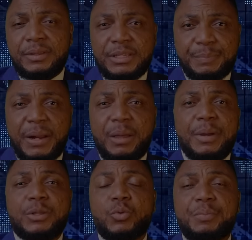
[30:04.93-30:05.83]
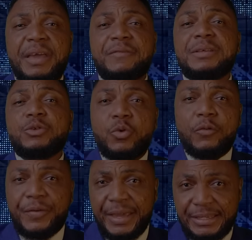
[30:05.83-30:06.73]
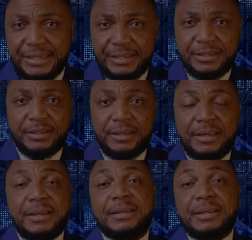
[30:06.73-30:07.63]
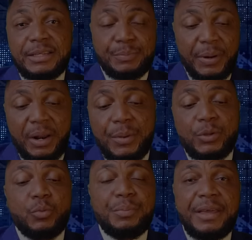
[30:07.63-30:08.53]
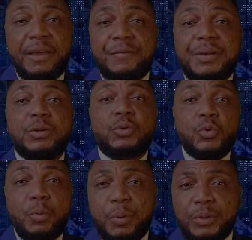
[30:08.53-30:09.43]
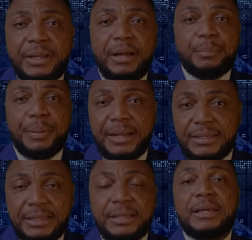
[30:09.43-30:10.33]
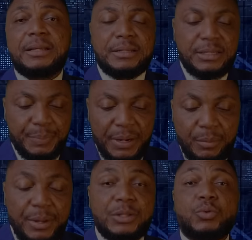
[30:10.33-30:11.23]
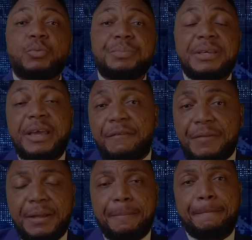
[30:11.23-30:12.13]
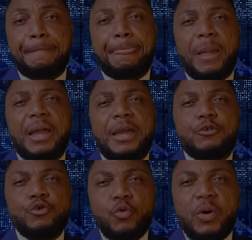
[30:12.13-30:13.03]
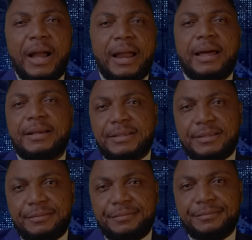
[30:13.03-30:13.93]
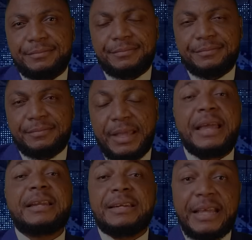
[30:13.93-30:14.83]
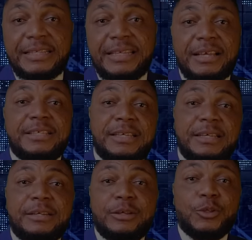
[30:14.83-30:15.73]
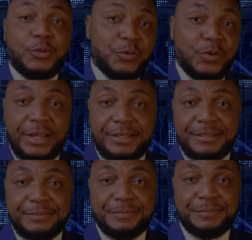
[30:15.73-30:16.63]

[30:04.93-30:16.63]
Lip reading: This parliament will be having new faces. This parliament will be having new political party. This parliament will be having a new colors. And they succeed to do that.